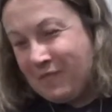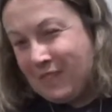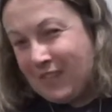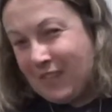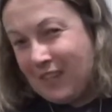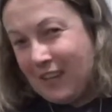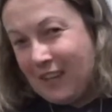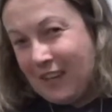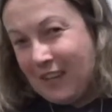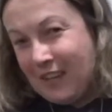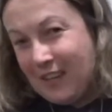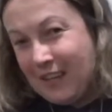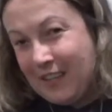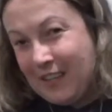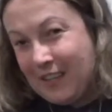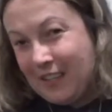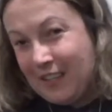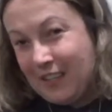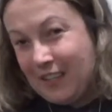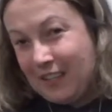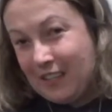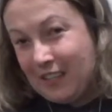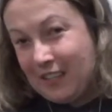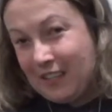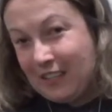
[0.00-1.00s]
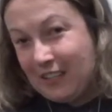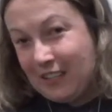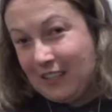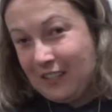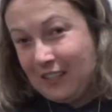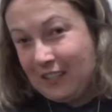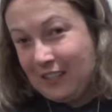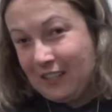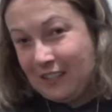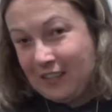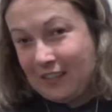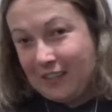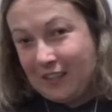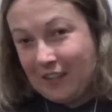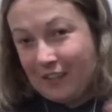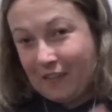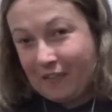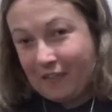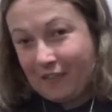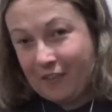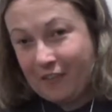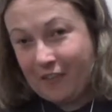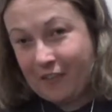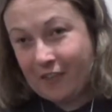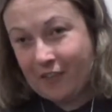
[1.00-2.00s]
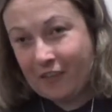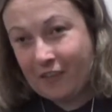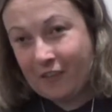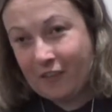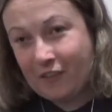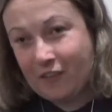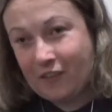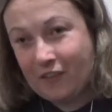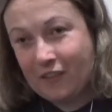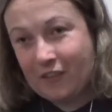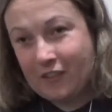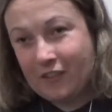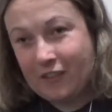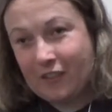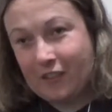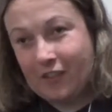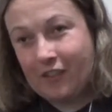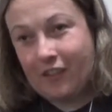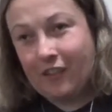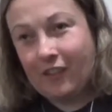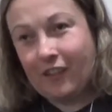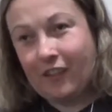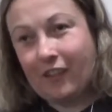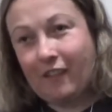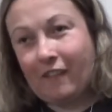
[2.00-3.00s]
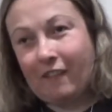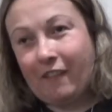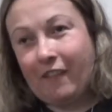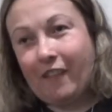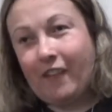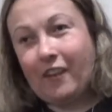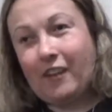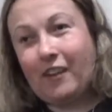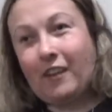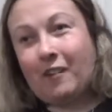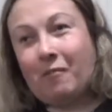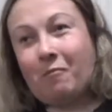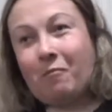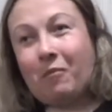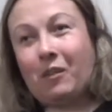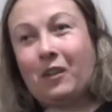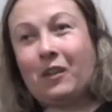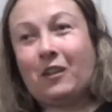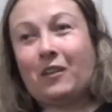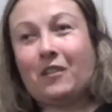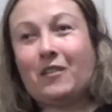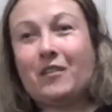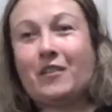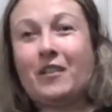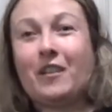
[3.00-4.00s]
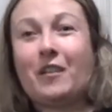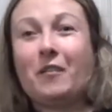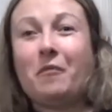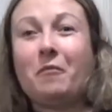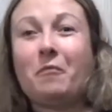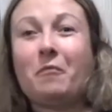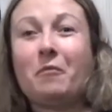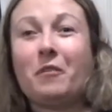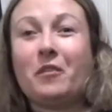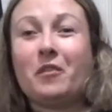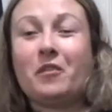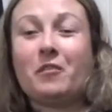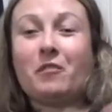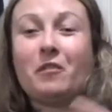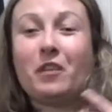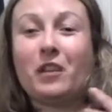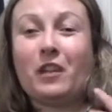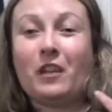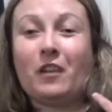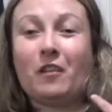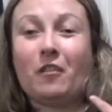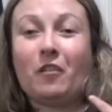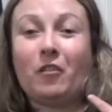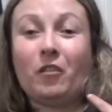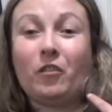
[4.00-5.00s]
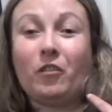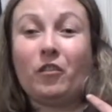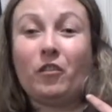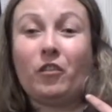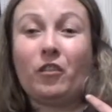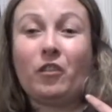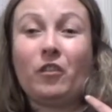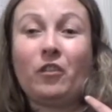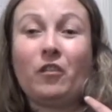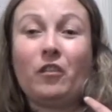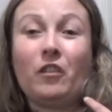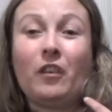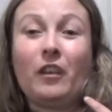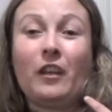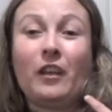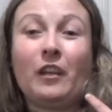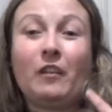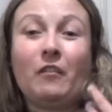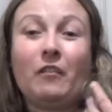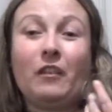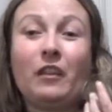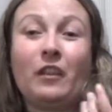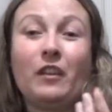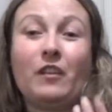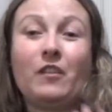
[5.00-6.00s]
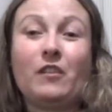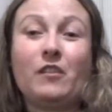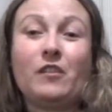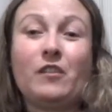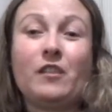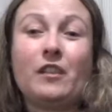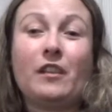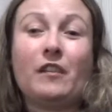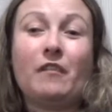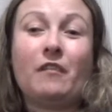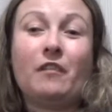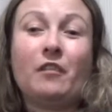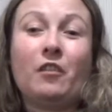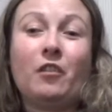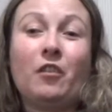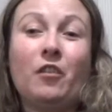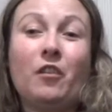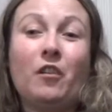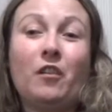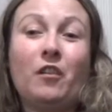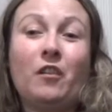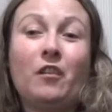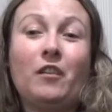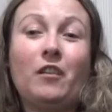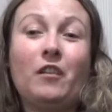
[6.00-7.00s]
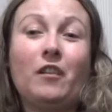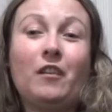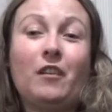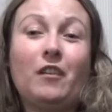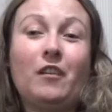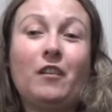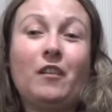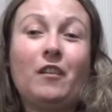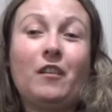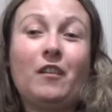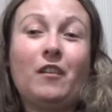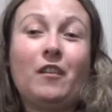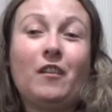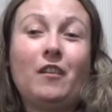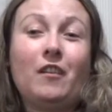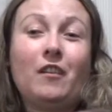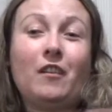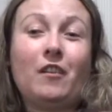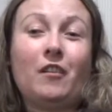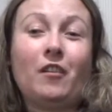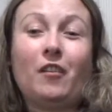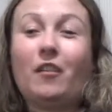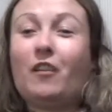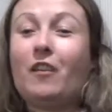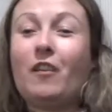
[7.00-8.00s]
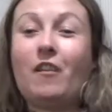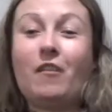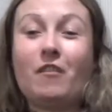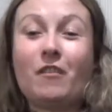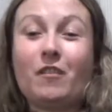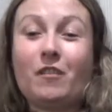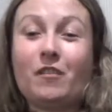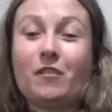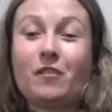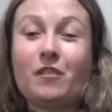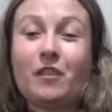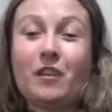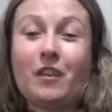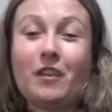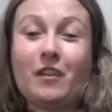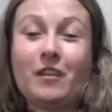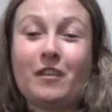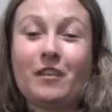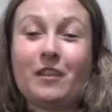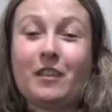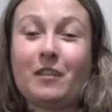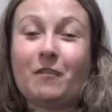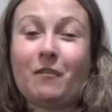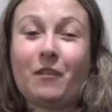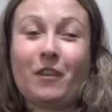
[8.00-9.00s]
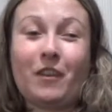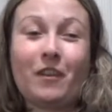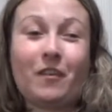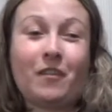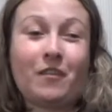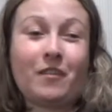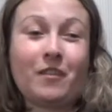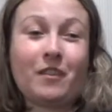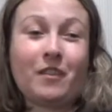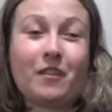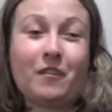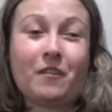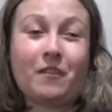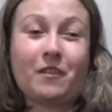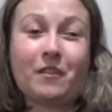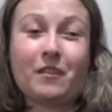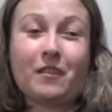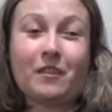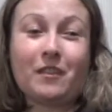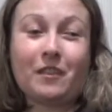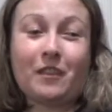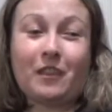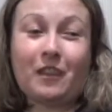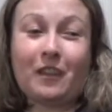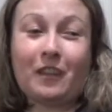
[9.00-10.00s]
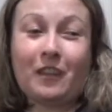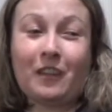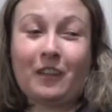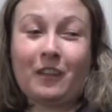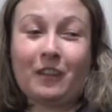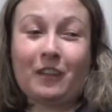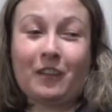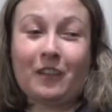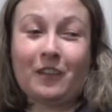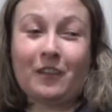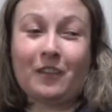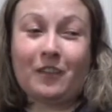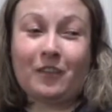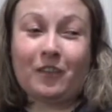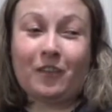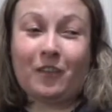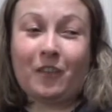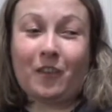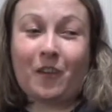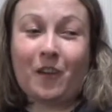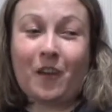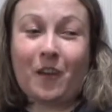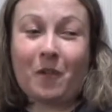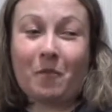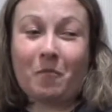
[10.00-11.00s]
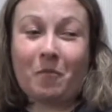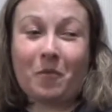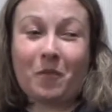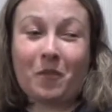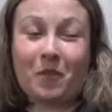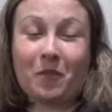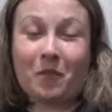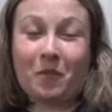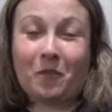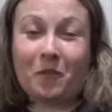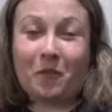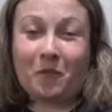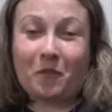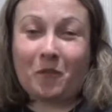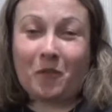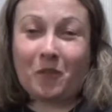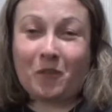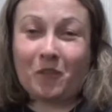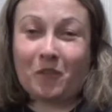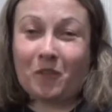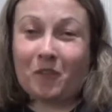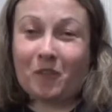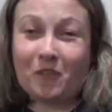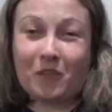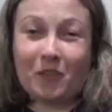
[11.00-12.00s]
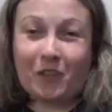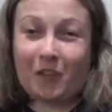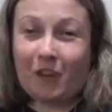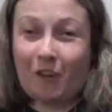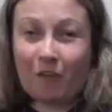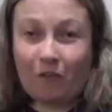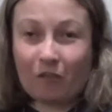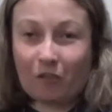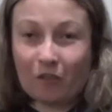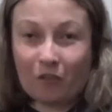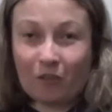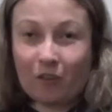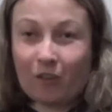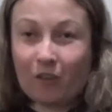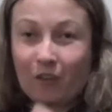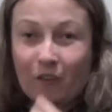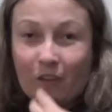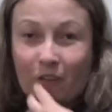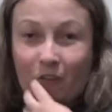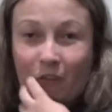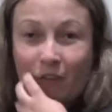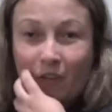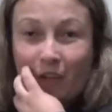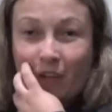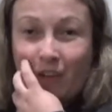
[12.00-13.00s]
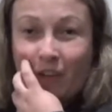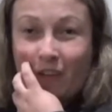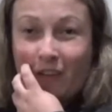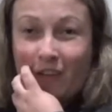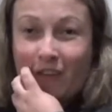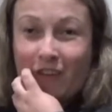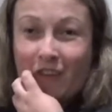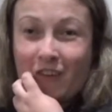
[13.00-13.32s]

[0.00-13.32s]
I think it's hard for her to just sit at a cafe and be herself, which we can all do. Like, we can just have Coke, go down the street and sit by ourselves and listen to our iPod if we want to. She can't do any of that.